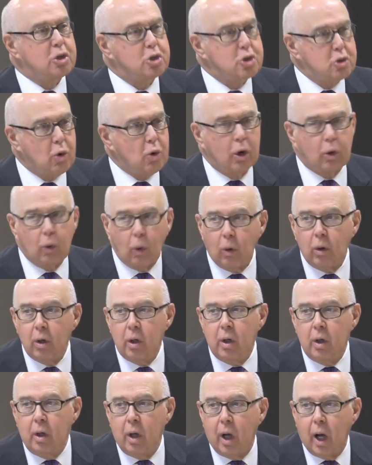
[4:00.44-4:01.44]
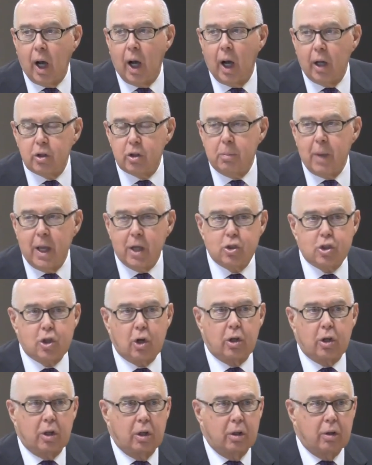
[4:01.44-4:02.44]
to struggle to make
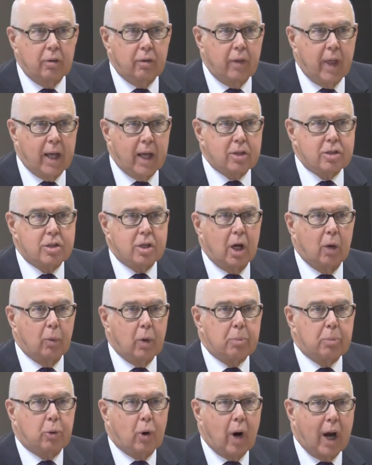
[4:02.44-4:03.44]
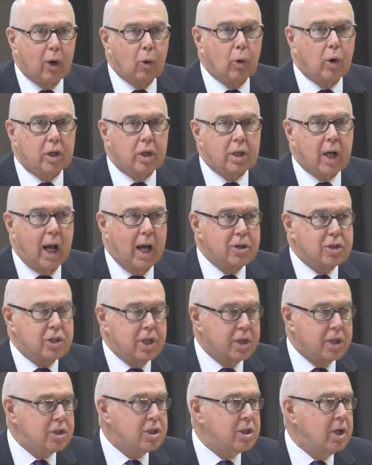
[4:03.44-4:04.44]
certain that we prioritize
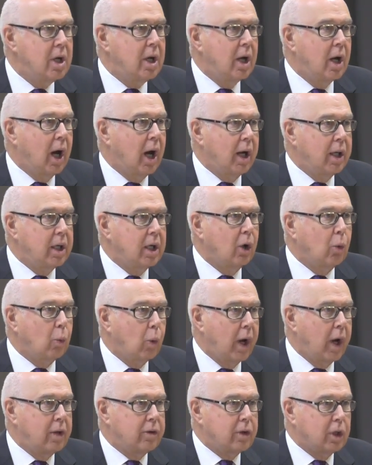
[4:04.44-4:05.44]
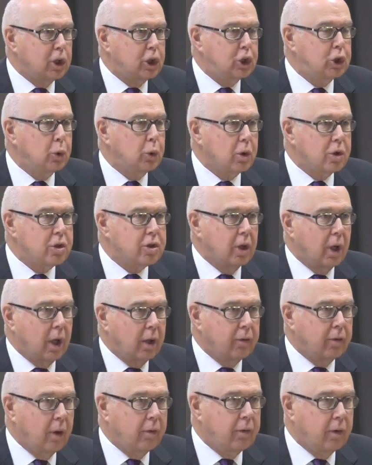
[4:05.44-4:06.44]
this in a way that assures
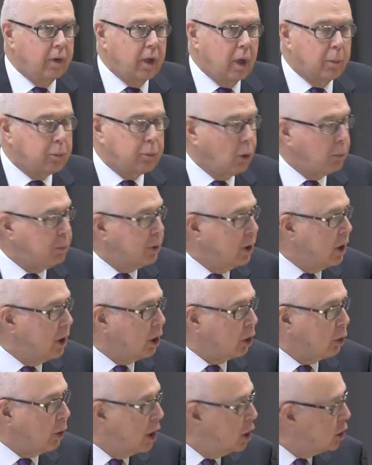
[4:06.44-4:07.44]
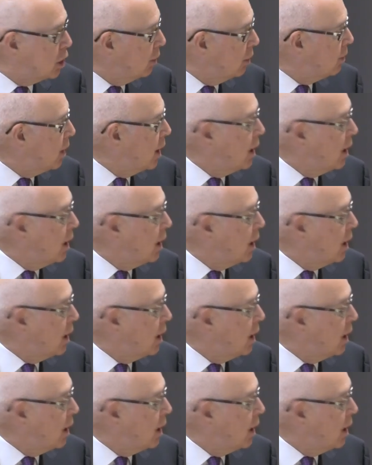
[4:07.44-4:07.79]
the appropriate integration.